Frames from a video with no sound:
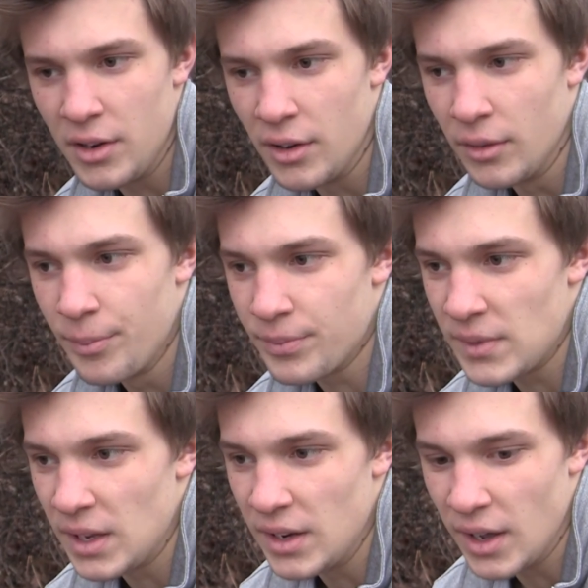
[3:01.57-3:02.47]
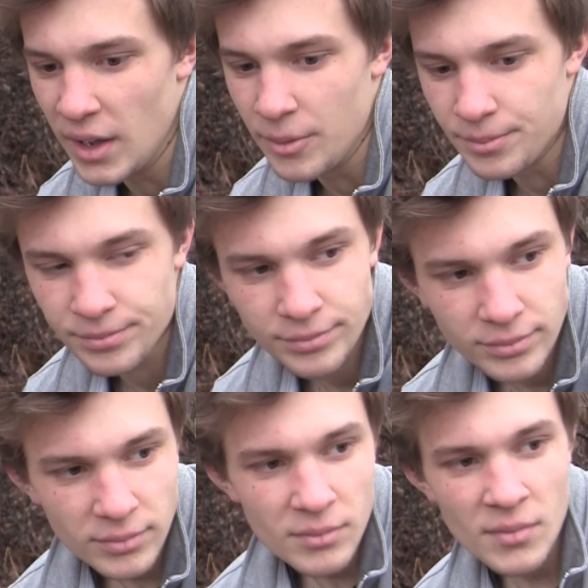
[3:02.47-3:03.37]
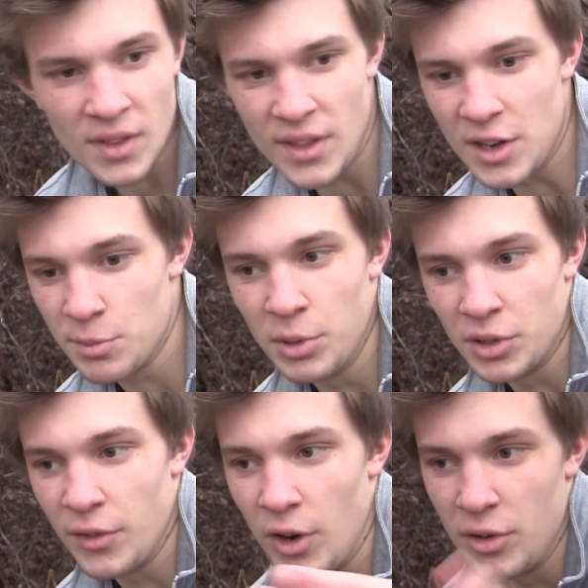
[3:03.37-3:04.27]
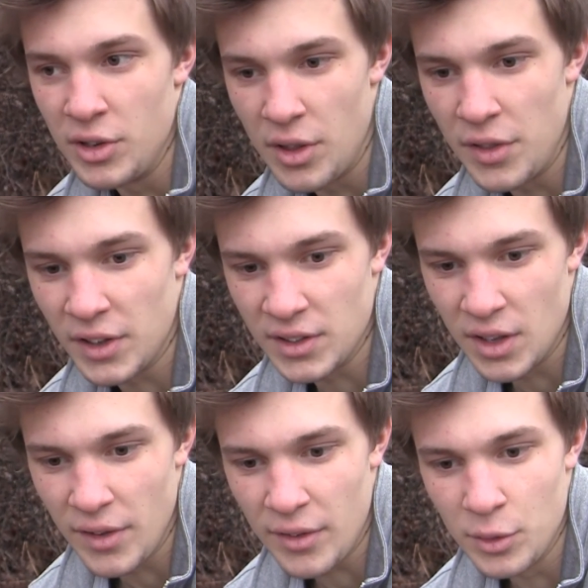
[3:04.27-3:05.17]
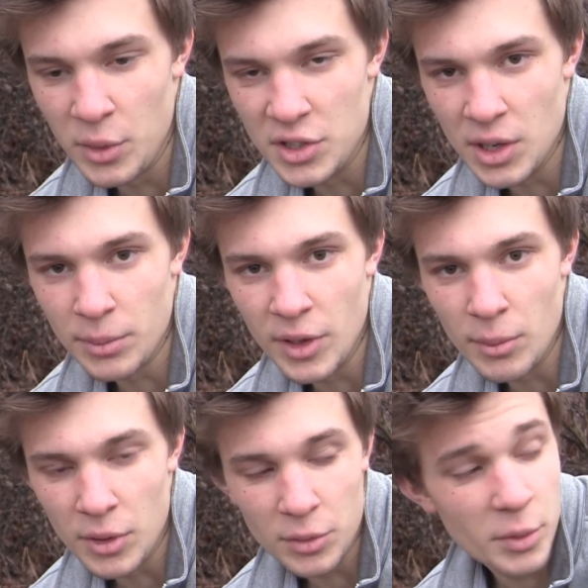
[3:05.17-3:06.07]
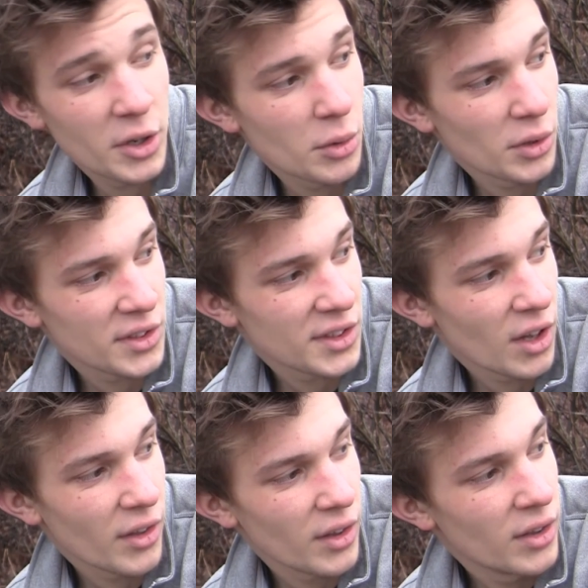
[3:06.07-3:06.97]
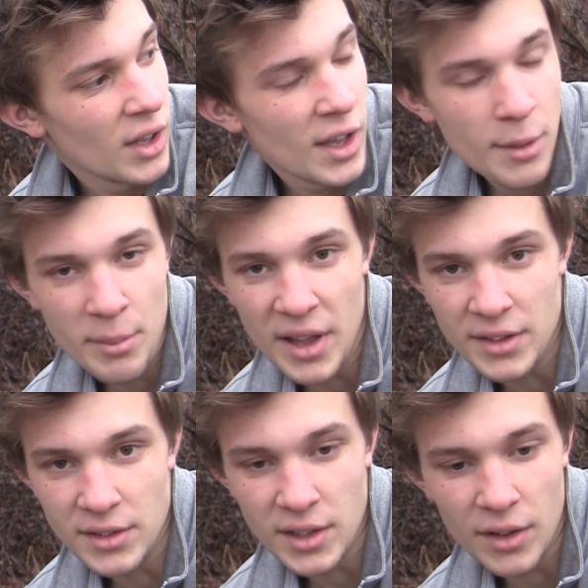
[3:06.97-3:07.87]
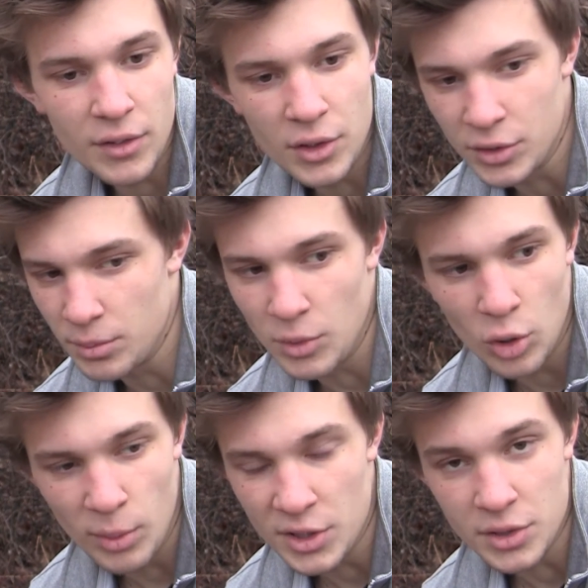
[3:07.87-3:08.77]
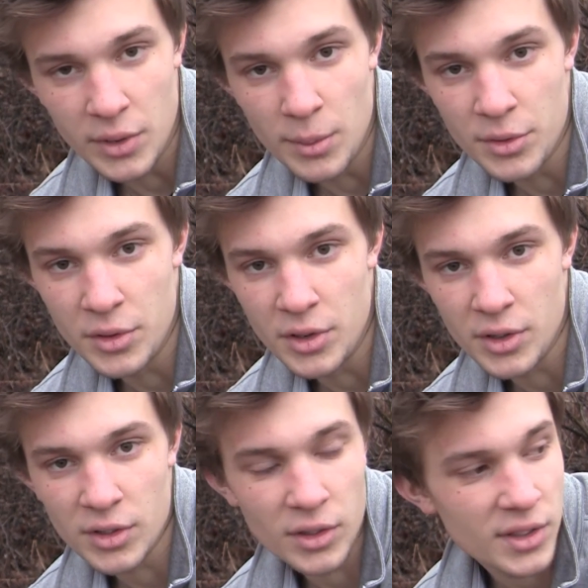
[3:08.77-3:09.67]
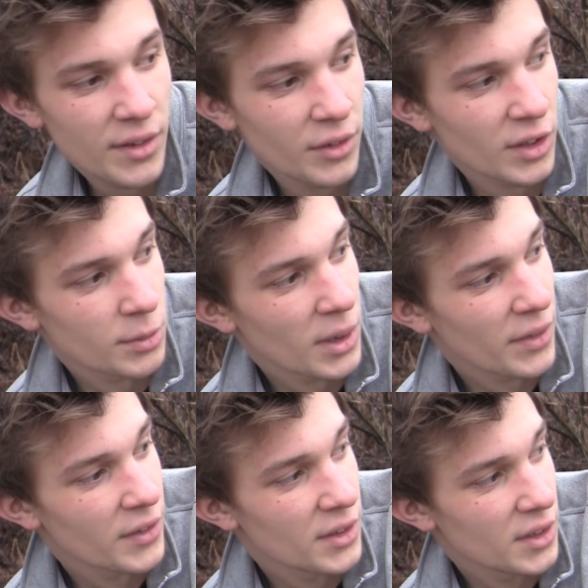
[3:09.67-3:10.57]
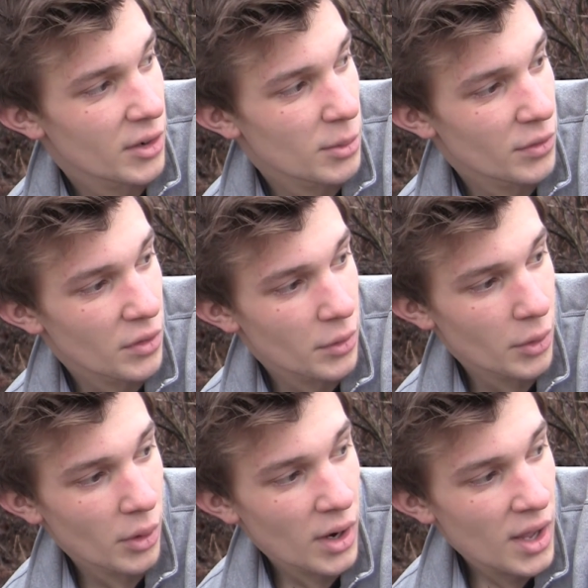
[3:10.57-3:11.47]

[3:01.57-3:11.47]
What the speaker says: here, and they just pushed farther into the thick stuff after we jumped them. But it was pretty cool to see all the beds and stuff, and there's a whole bunch of rubs through here, so it's definitely a spot that deer are moving through